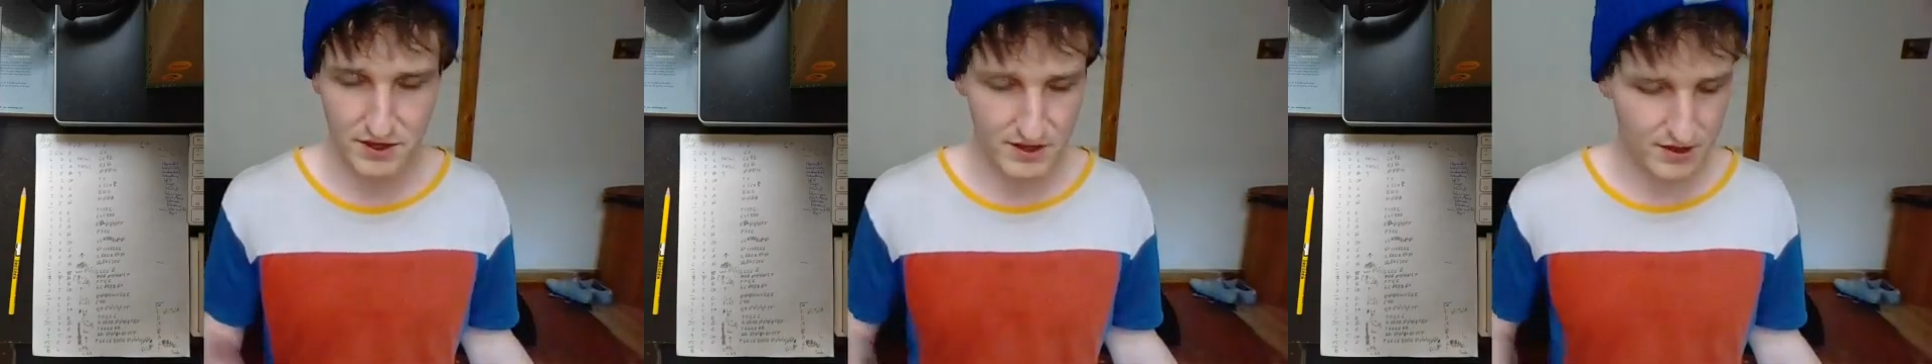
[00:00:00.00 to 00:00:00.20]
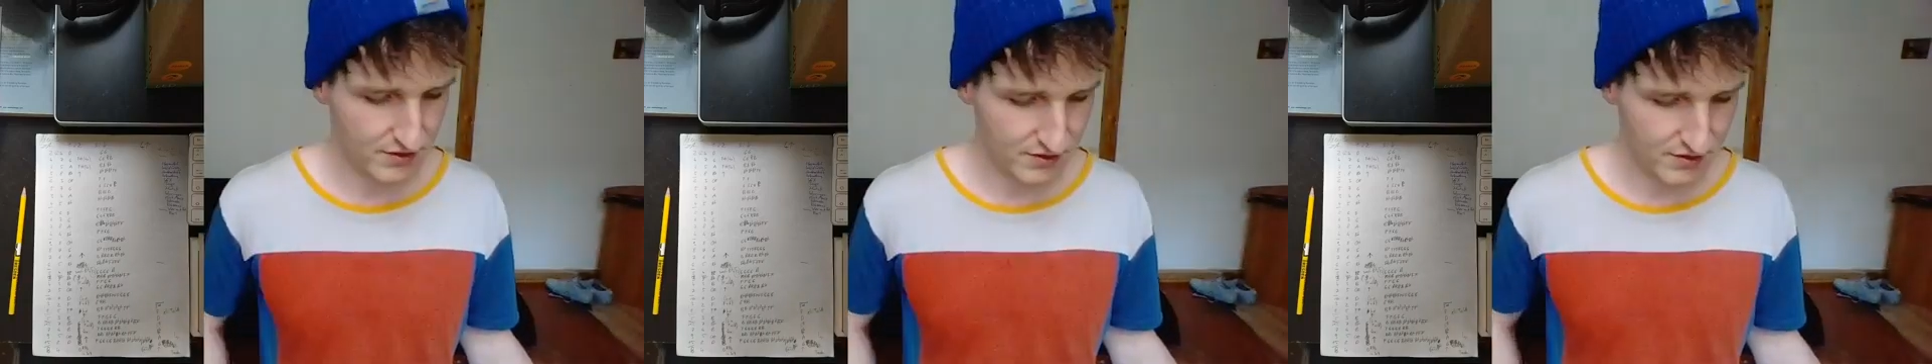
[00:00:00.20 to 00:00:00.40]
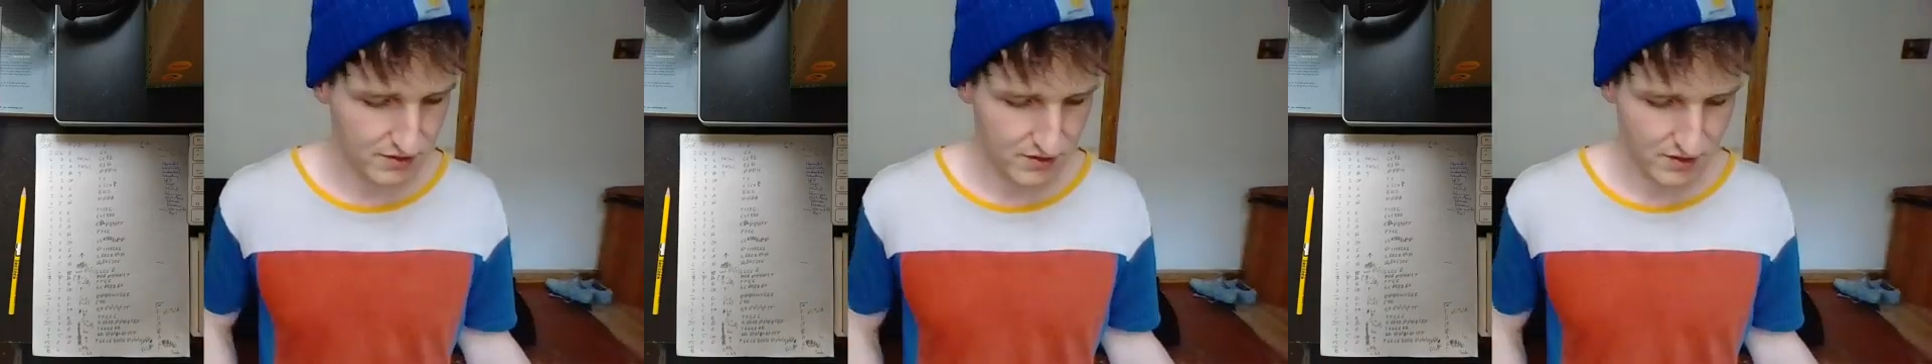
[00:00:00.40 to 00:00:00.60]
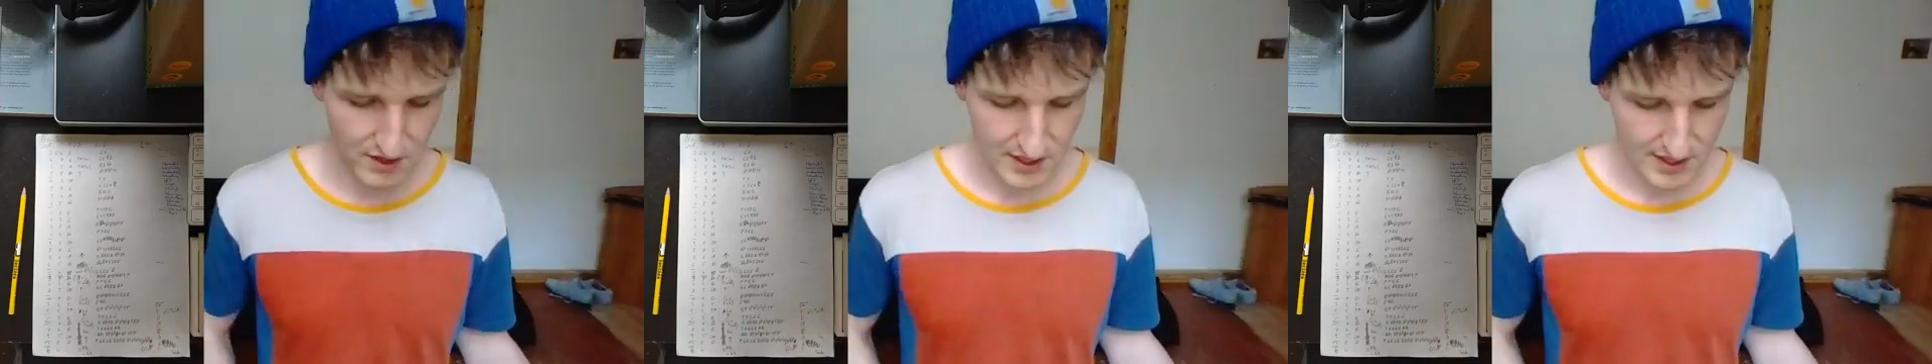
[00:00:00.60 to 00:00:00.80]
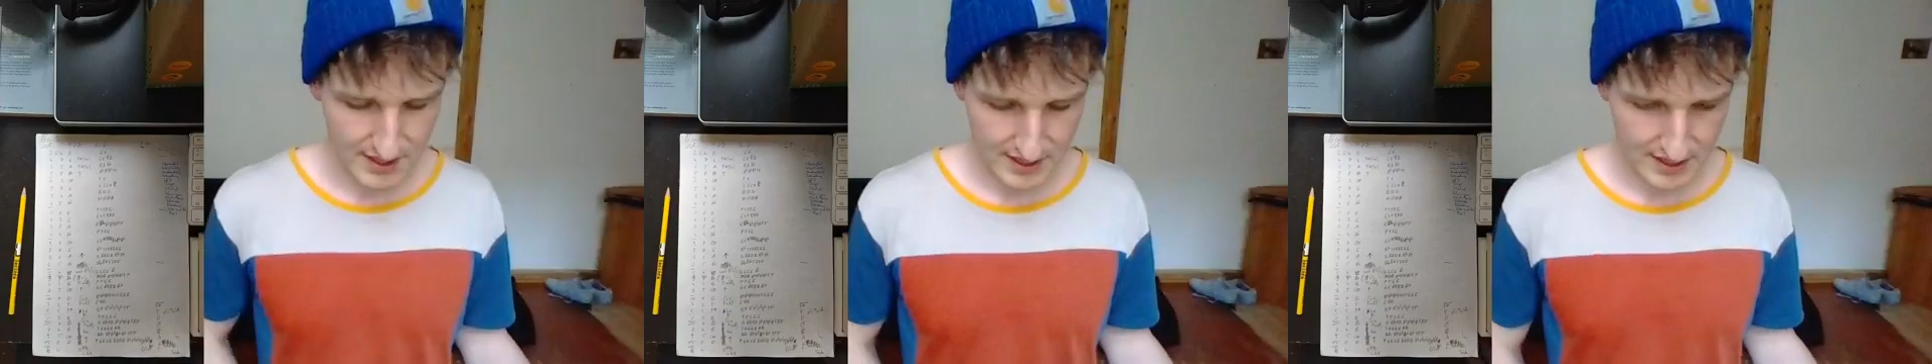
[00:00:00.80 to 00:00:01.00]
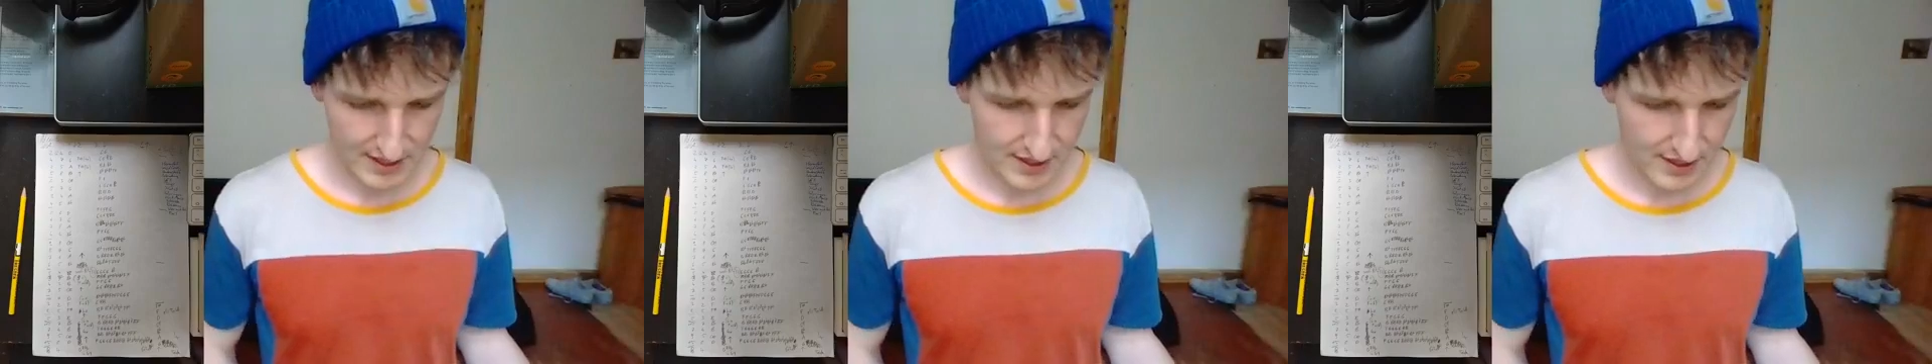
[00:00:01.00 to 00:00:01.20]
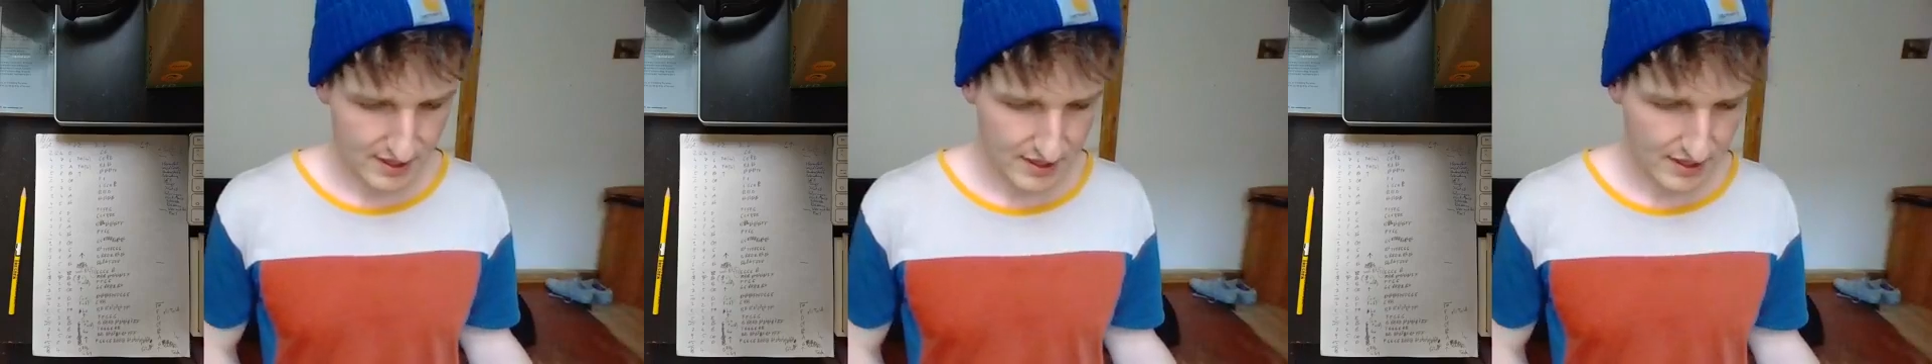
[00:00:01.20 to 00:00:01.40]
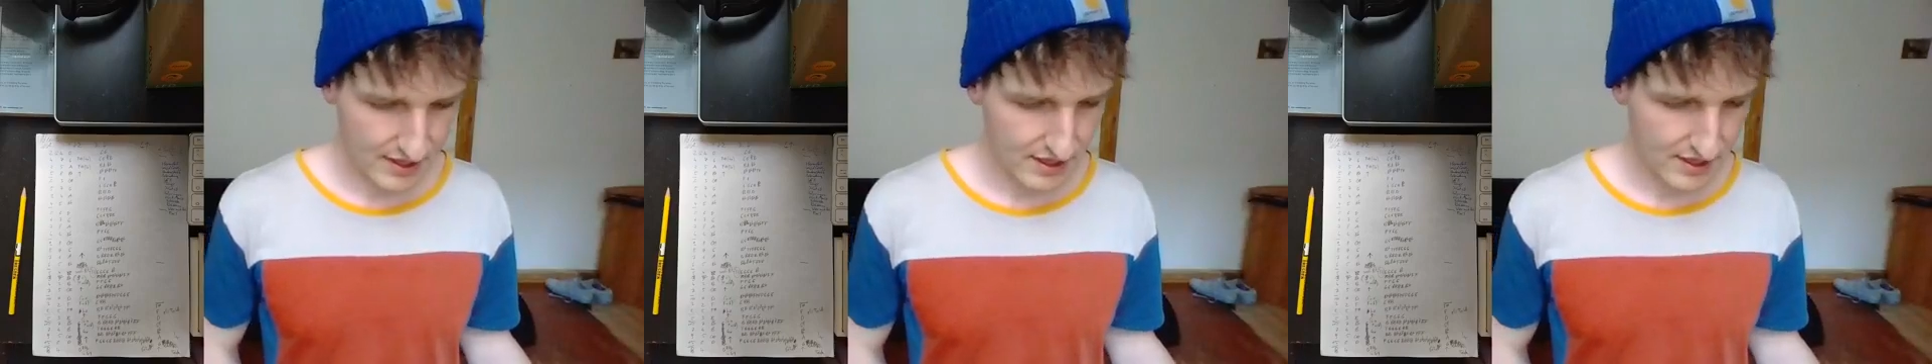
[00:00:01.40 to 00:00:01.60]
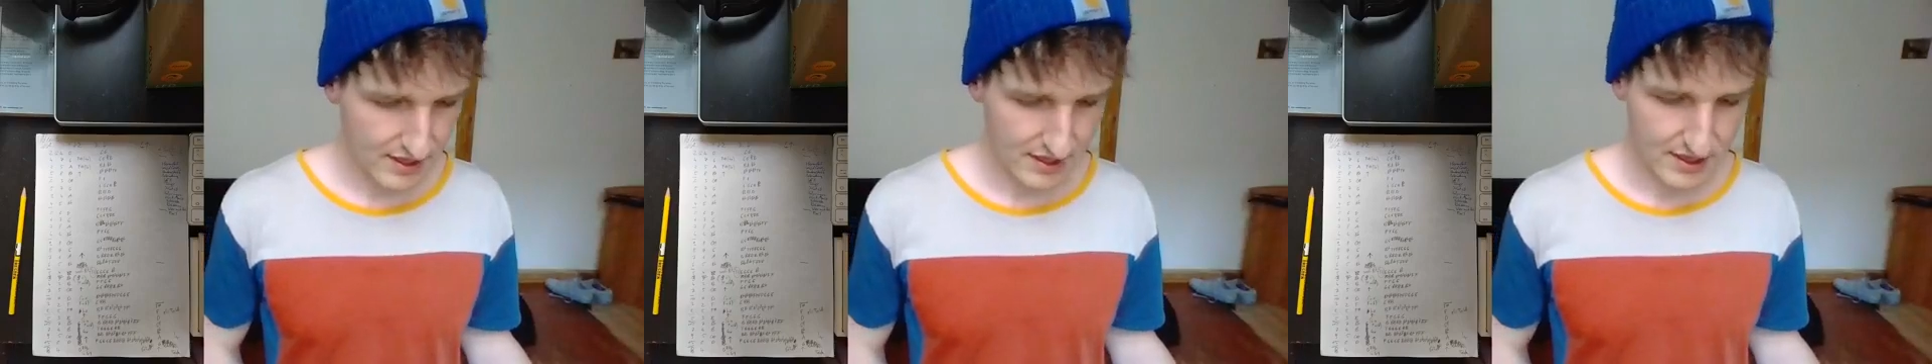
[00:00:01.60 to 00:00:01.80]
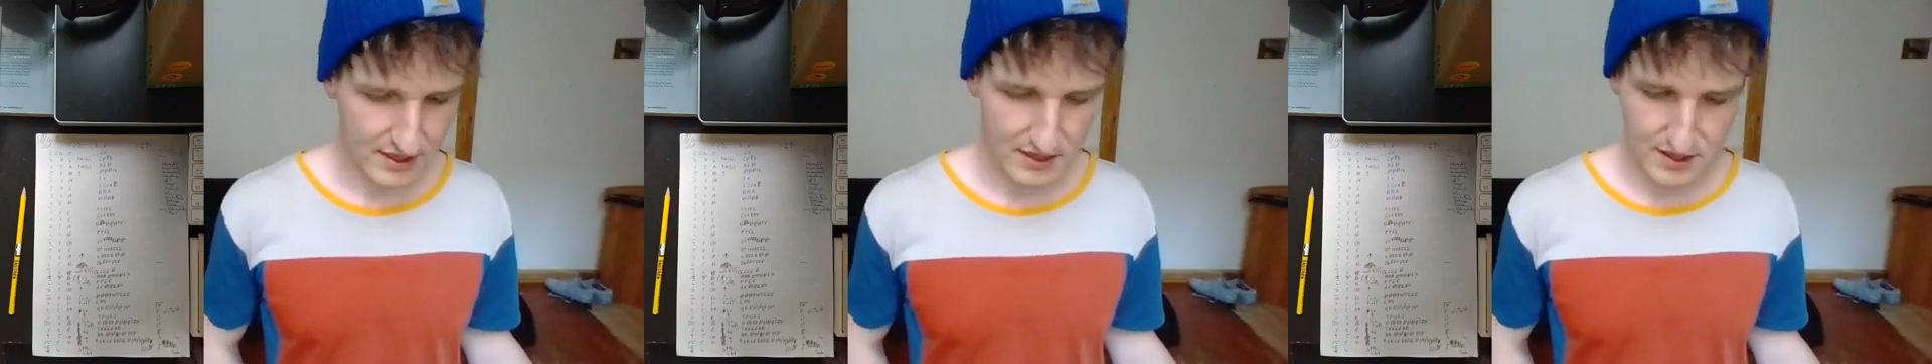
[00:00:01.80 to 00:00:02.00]
I don't know.
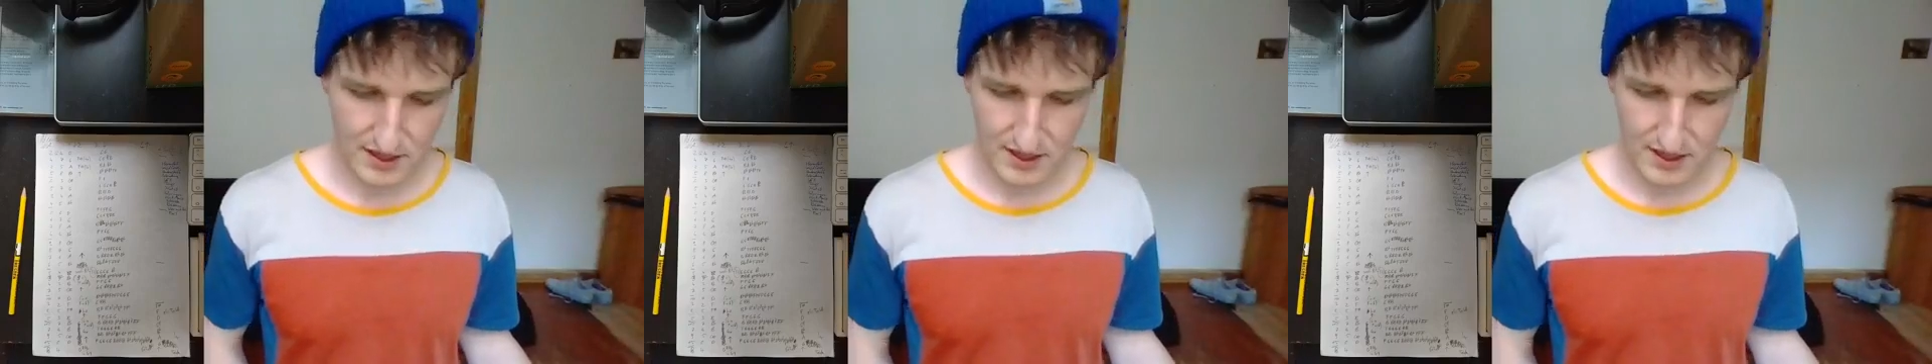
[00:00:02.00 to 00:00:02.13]
And